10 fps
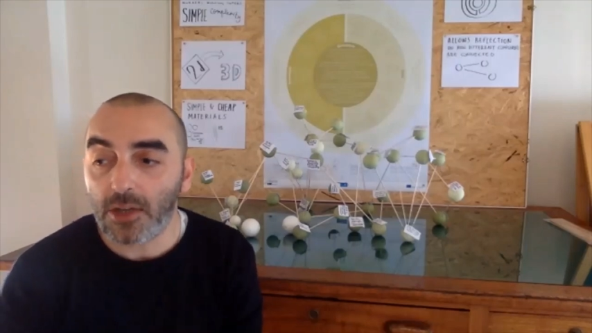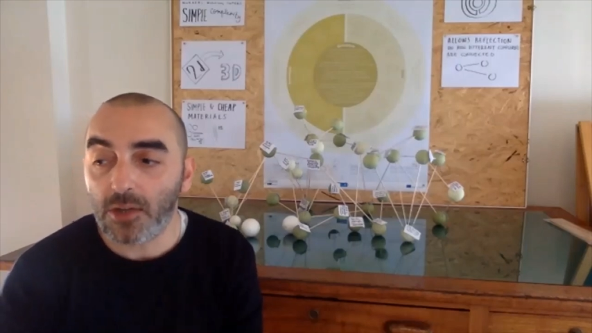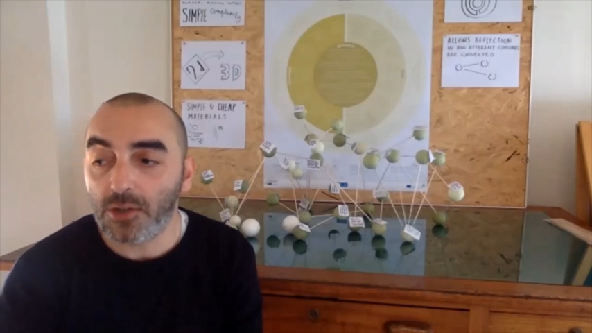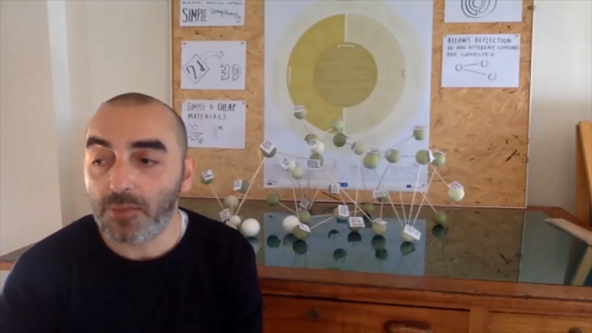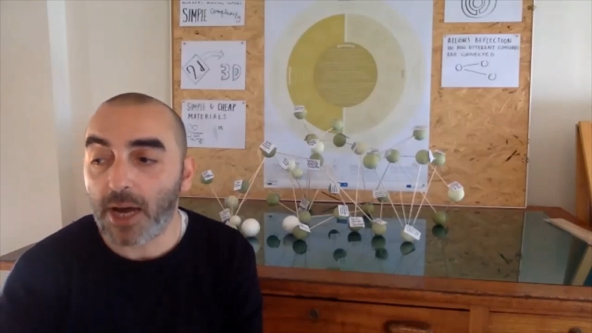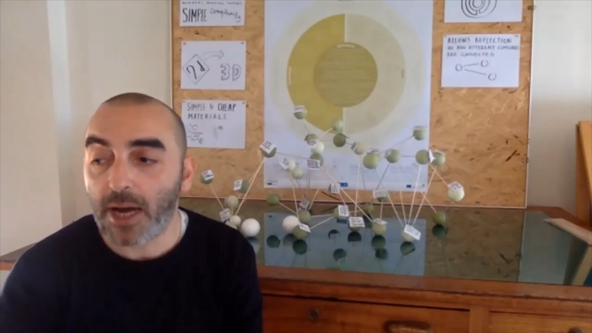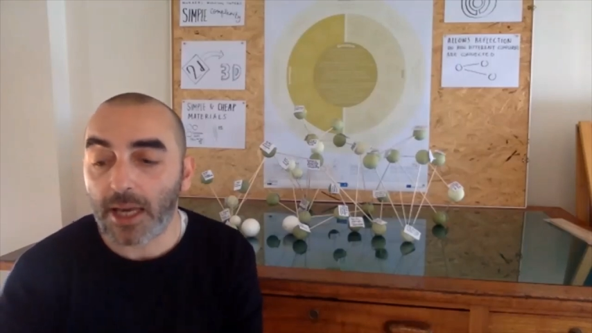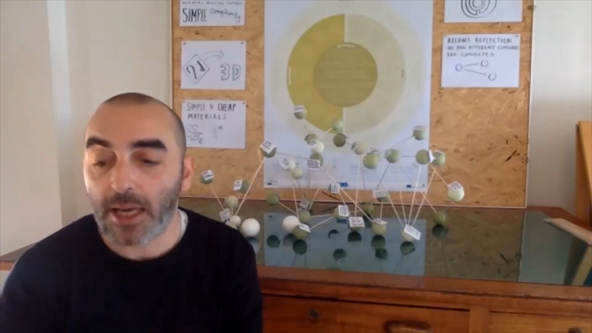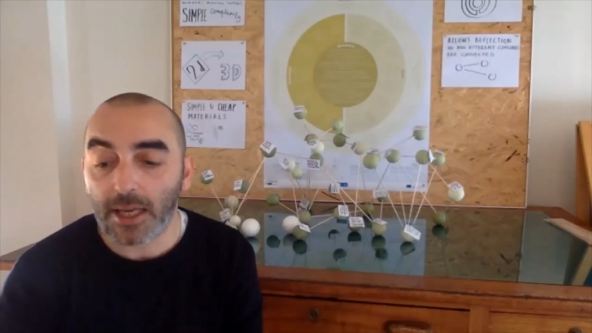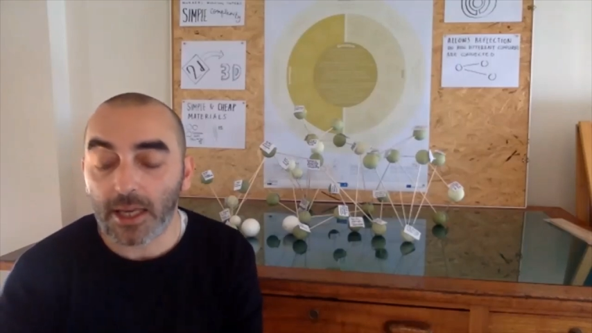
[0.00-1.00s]
used by
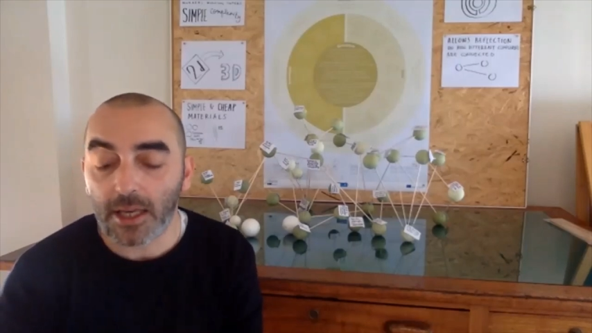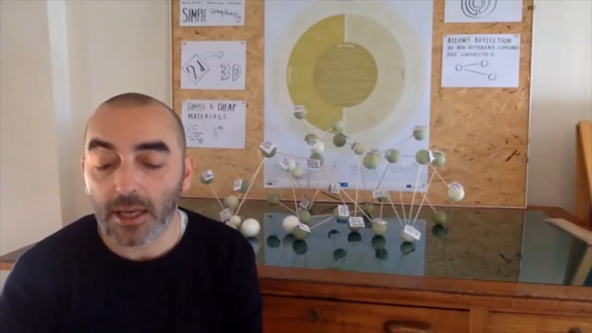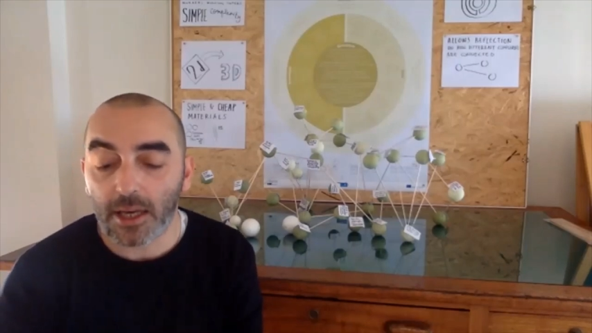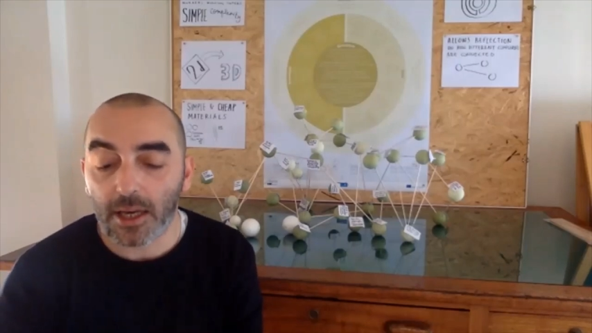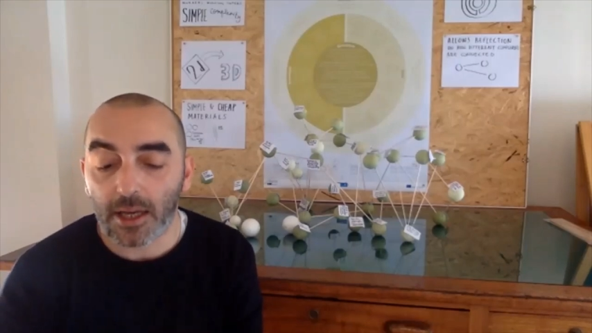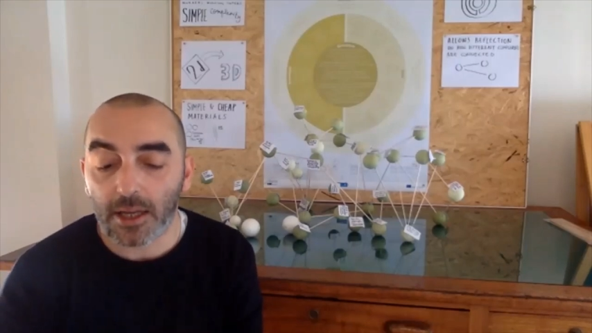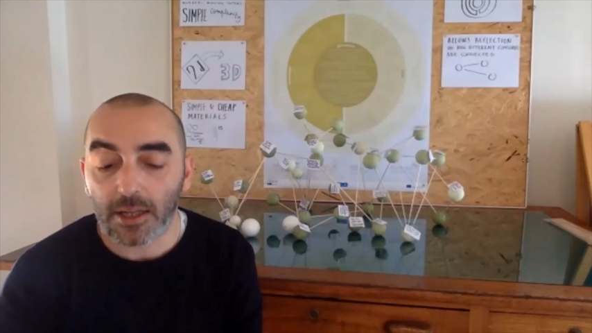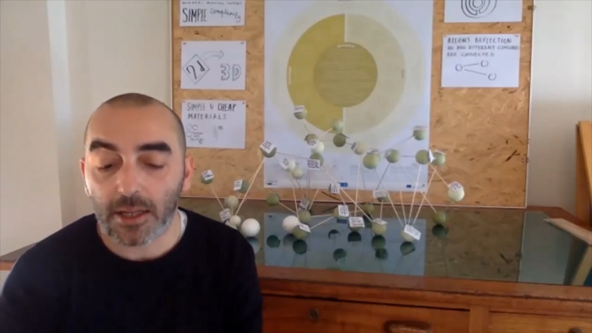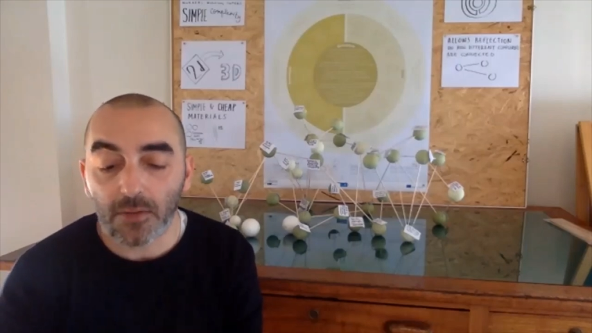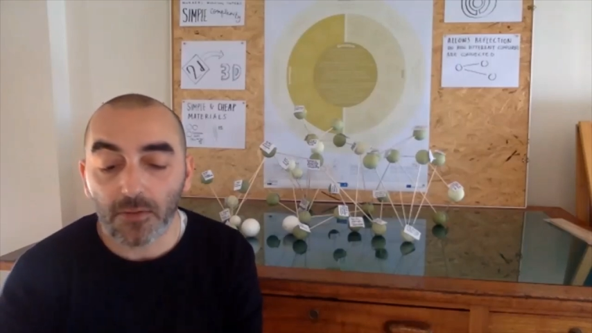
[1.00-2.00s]
the
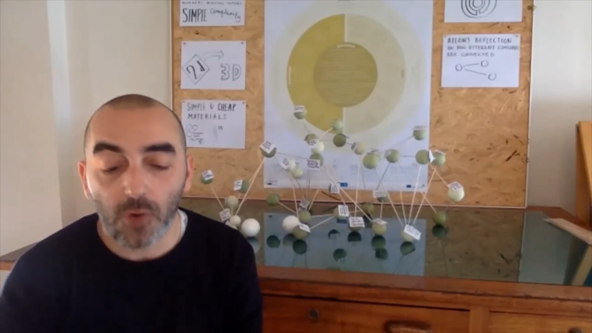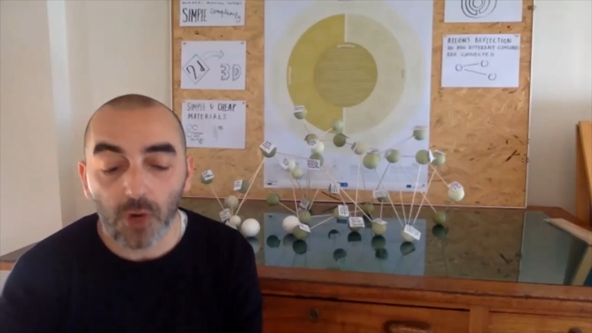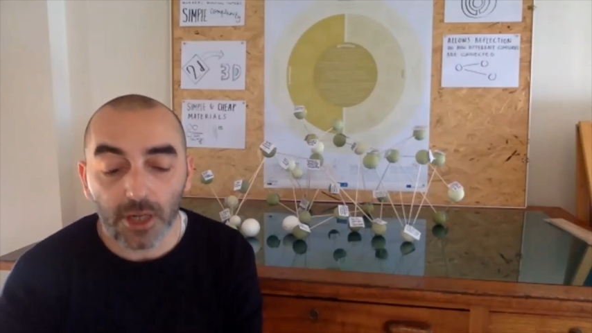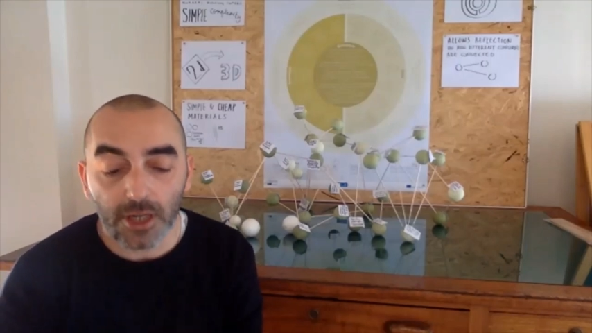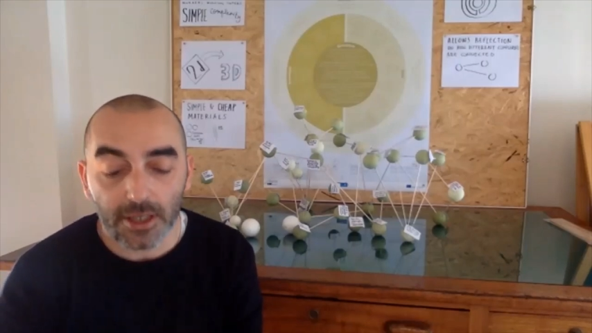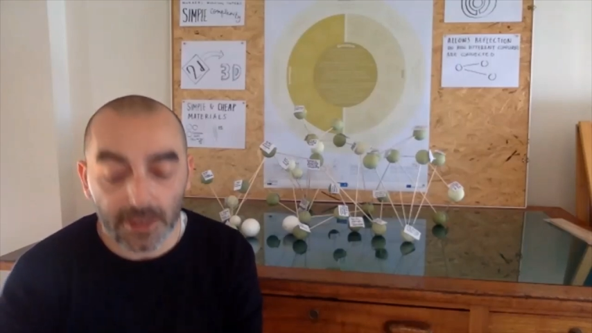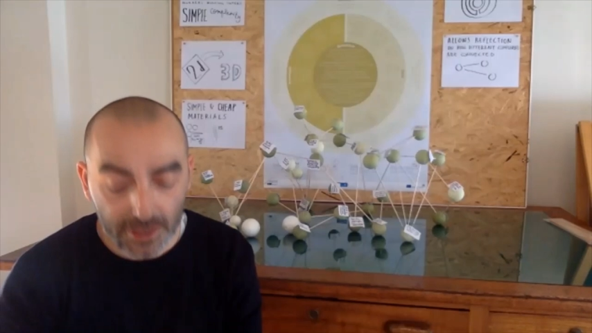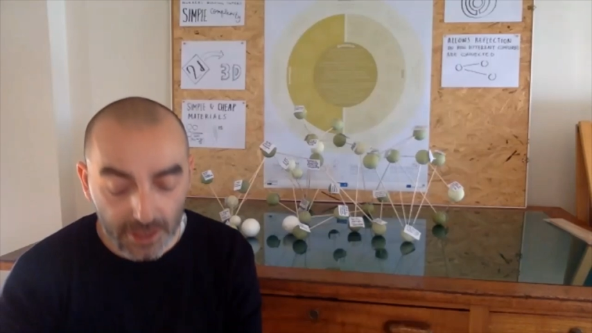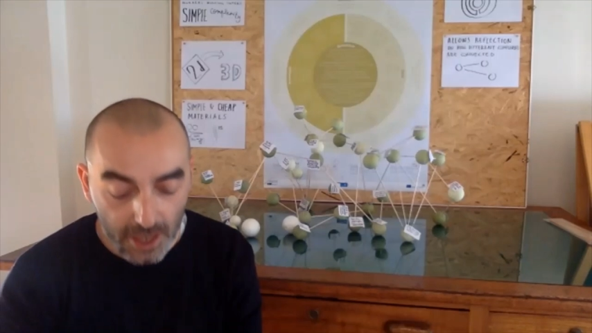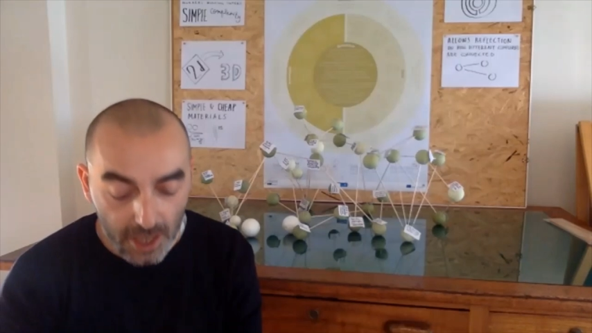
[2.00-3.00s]
youth workers